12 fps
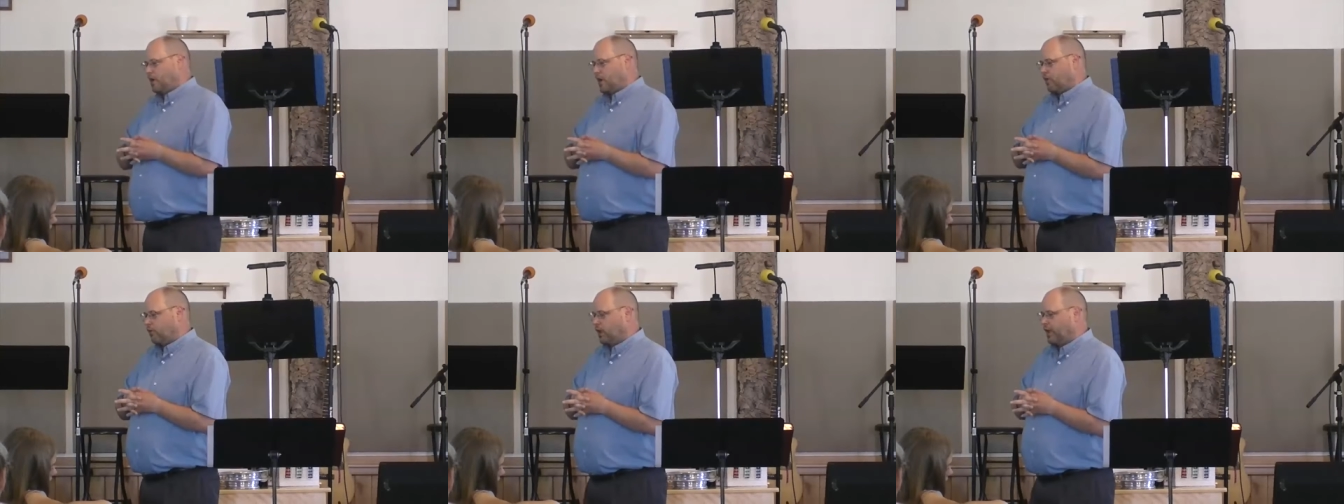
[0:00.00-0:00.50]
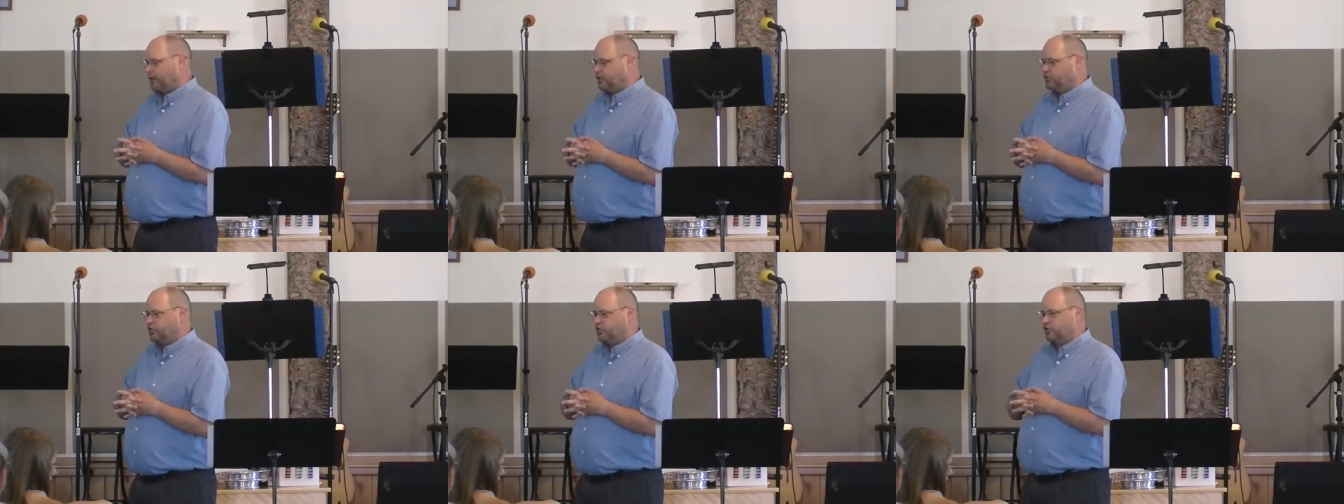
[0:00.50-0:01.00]
I would like
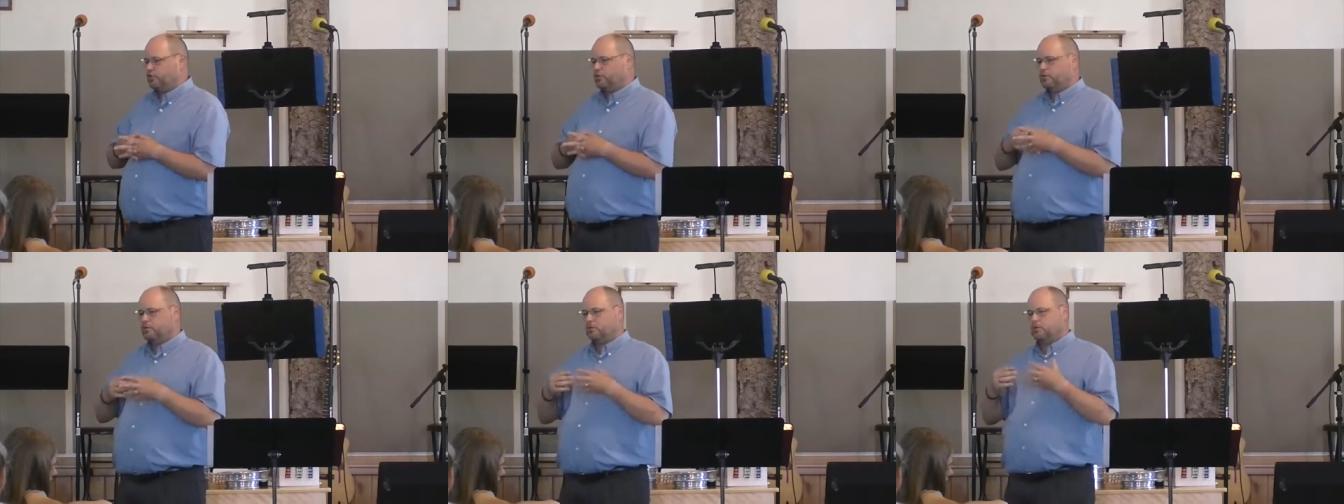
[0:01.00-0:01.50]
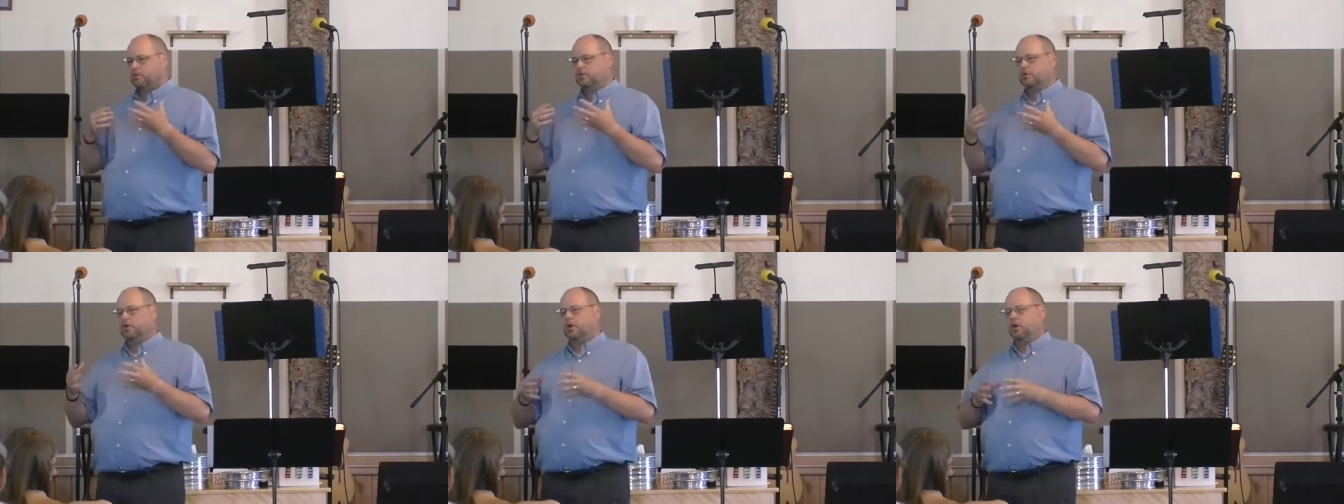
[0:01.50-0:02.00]
you to
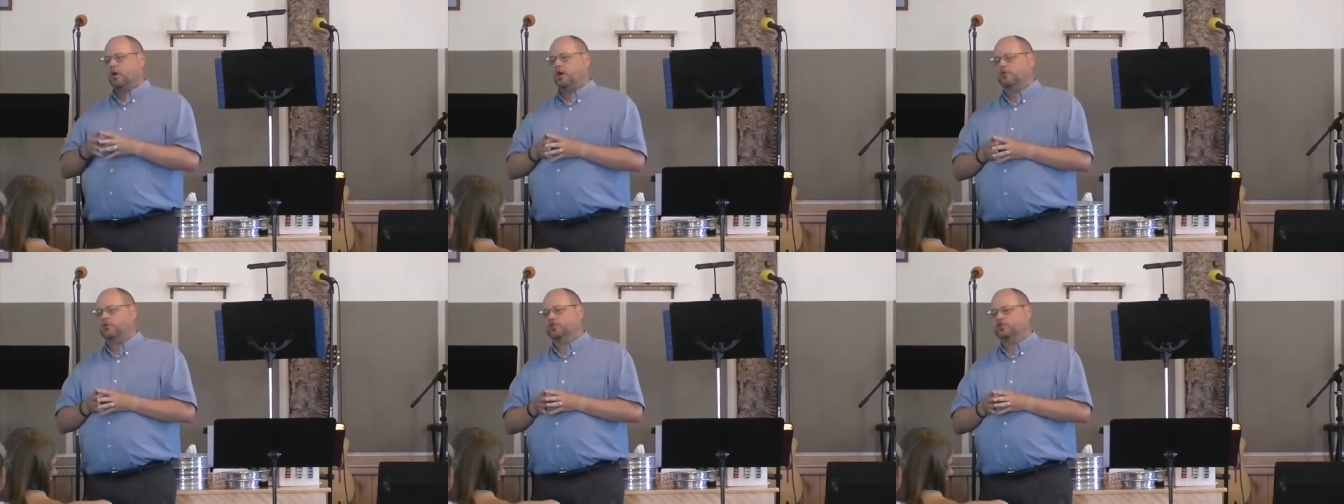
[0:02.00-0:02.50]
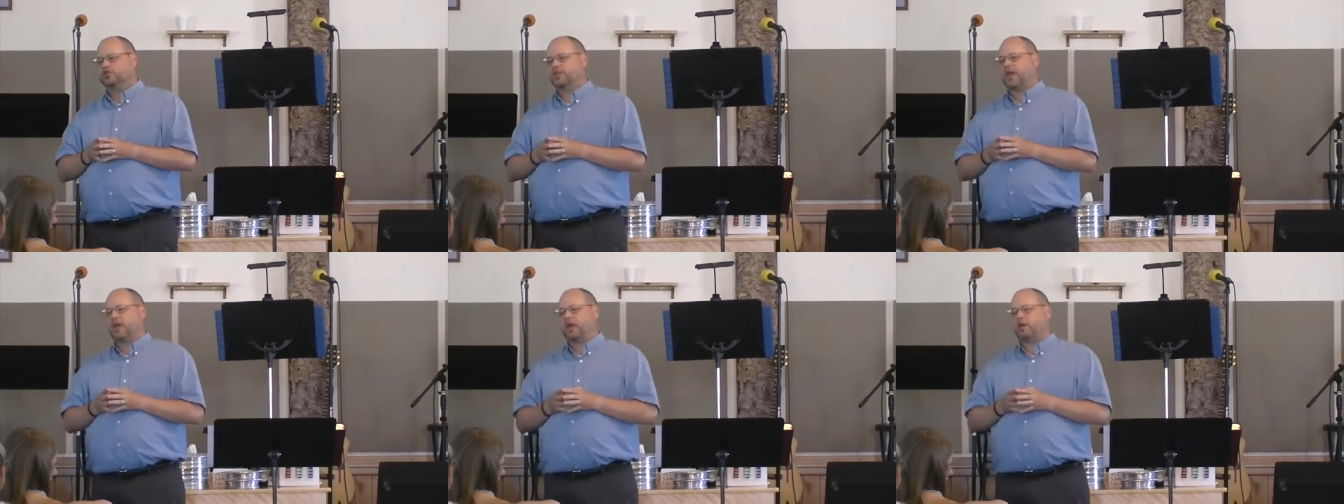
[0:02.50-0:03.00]

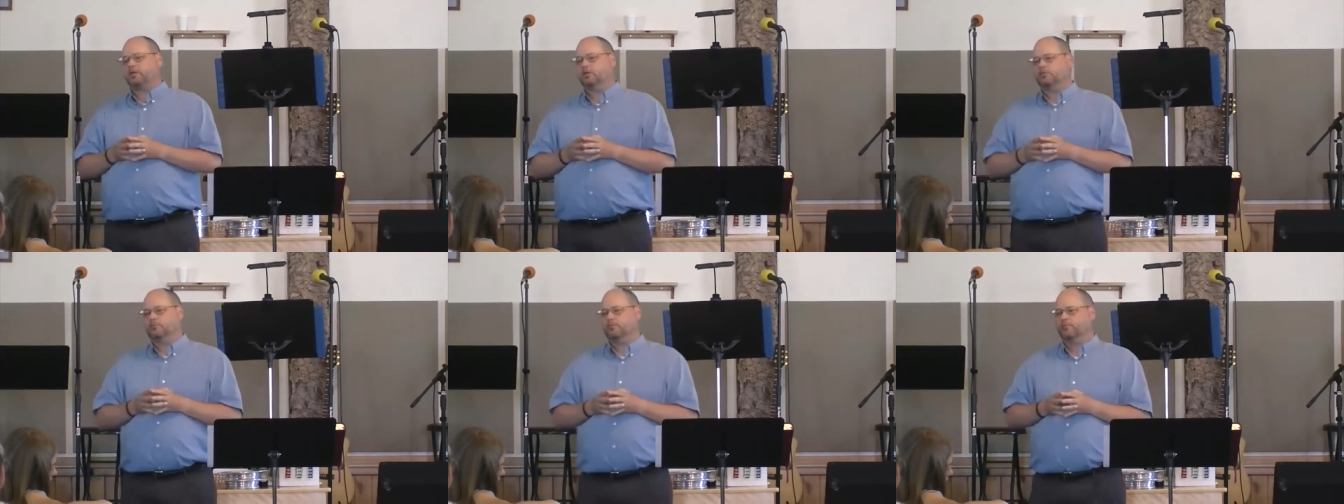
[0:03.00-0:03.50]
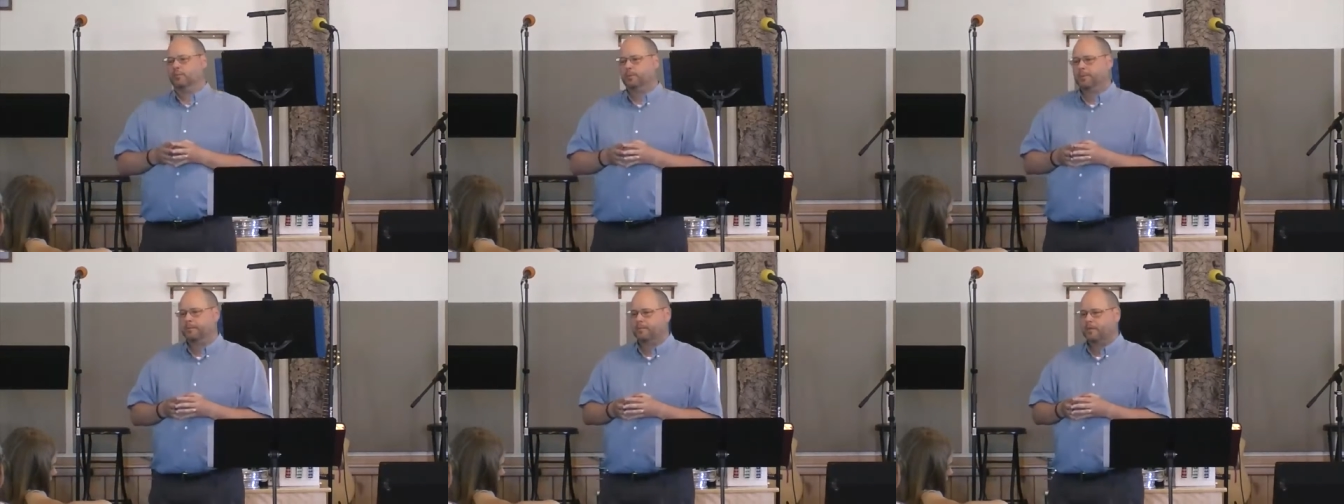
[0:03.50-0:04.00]
understand
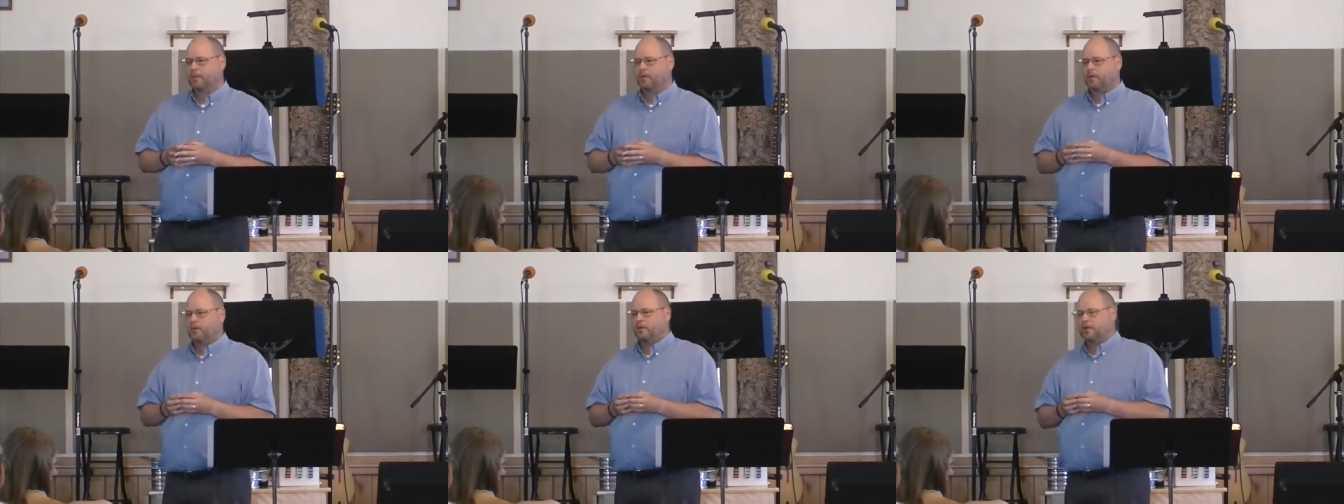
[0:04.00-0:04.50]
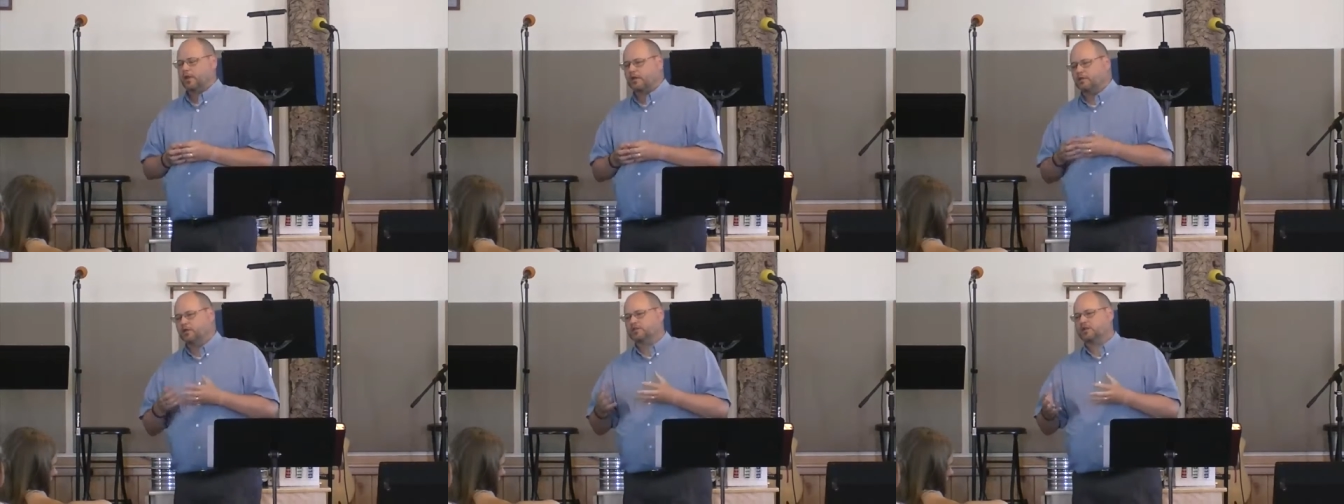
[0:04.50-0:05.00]
that
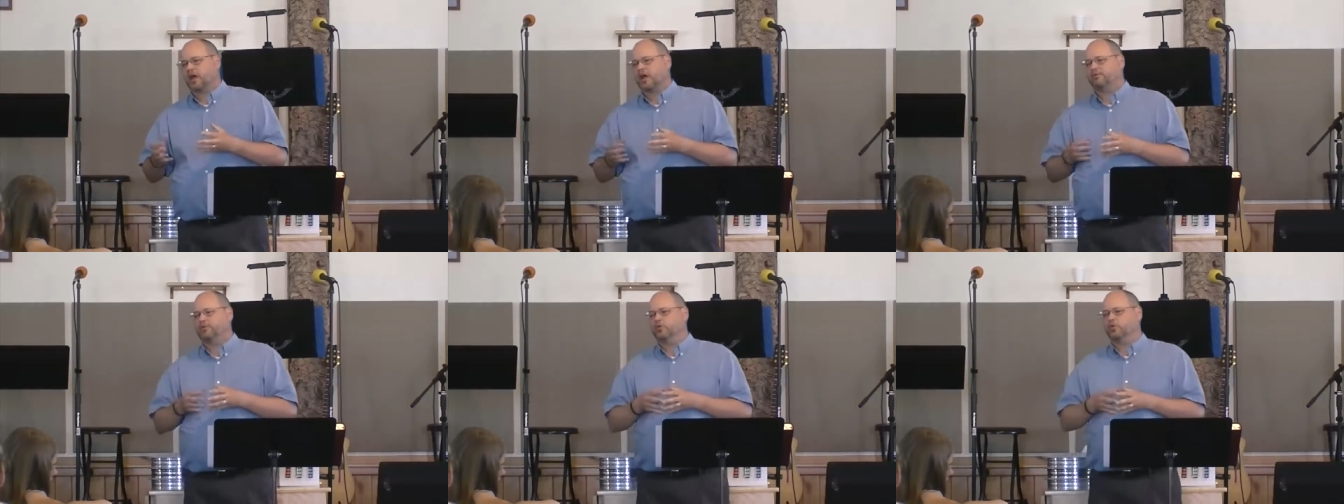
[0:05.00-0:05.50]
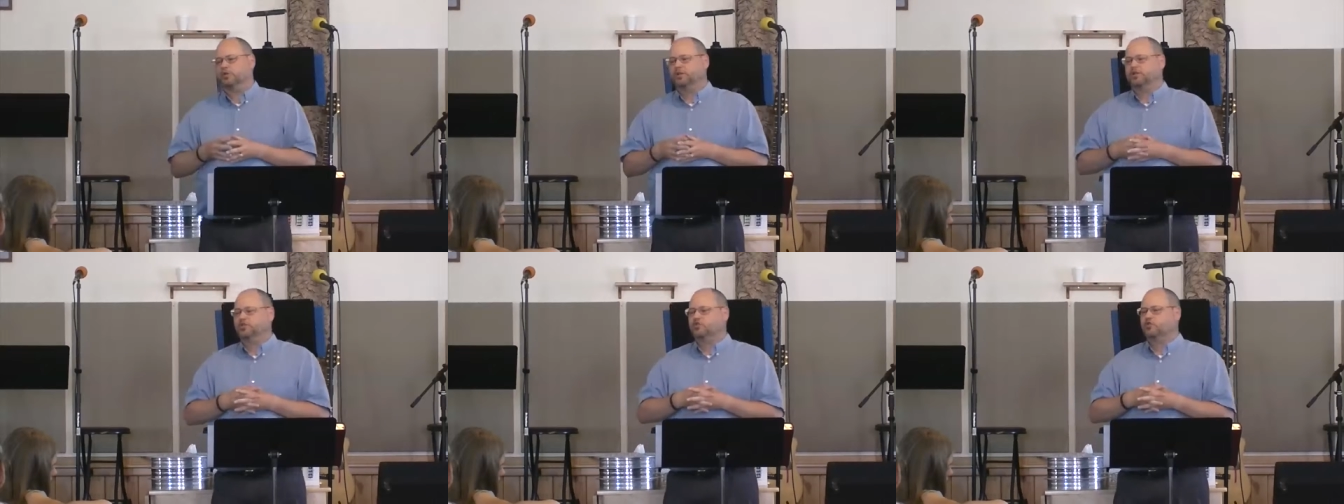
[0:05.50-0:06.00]
in this life you will
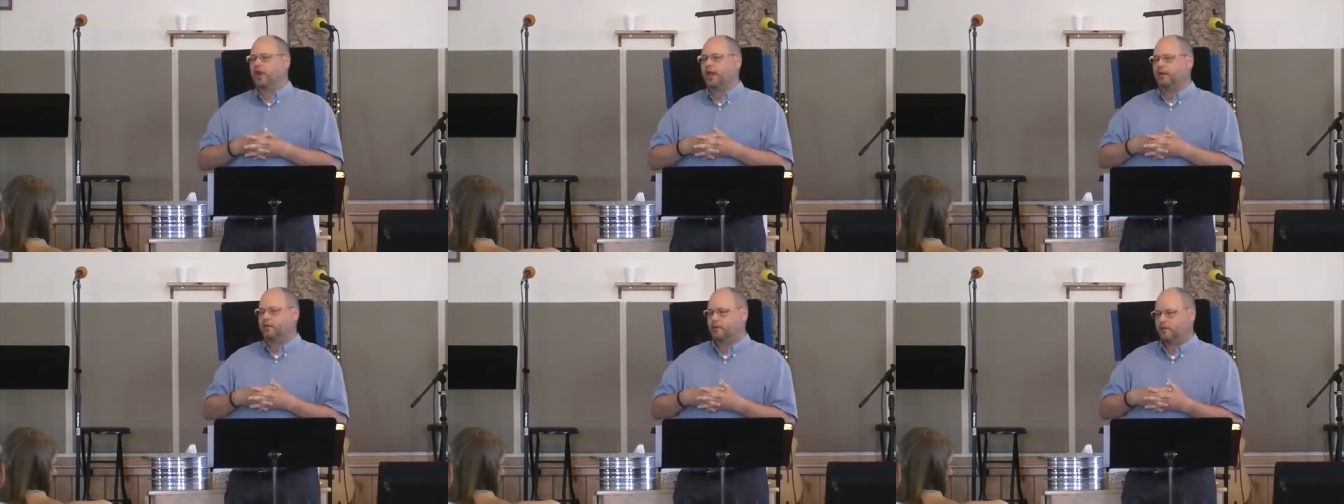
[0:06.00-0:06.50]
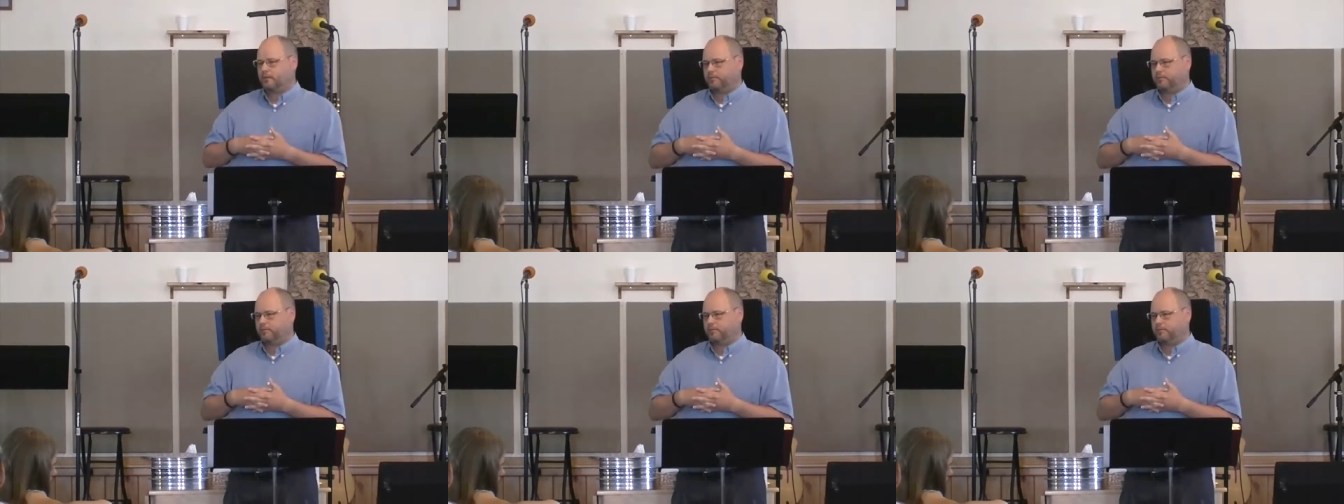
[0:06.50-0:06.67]
need strength.